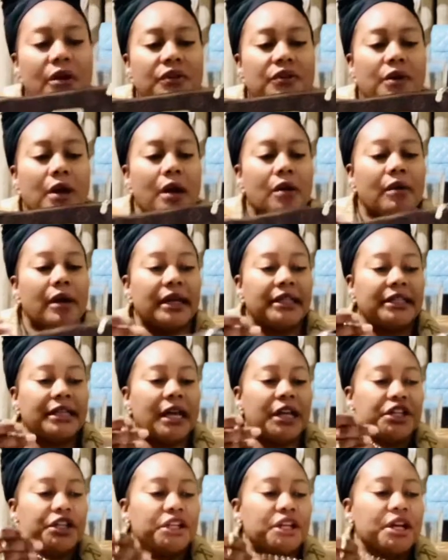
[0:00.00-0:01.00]
So I'll
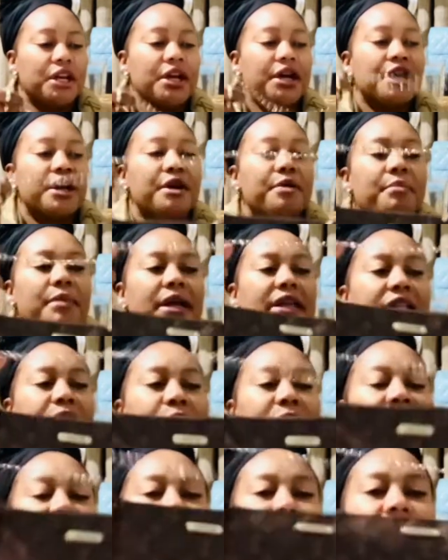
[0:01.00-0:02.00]
attach my
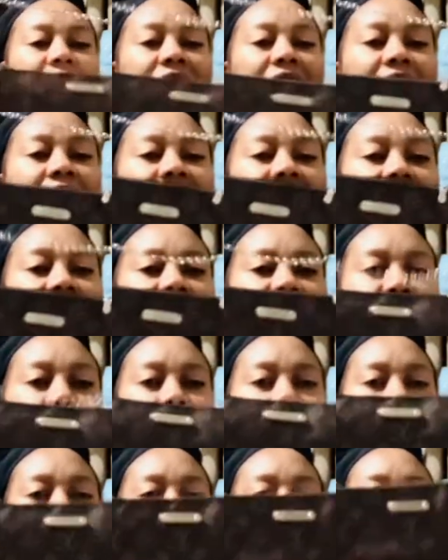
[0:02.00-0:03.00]
Speedy Bandolier
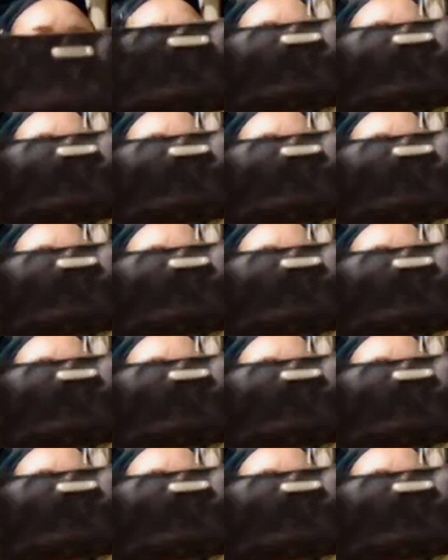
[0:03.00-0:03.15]
strap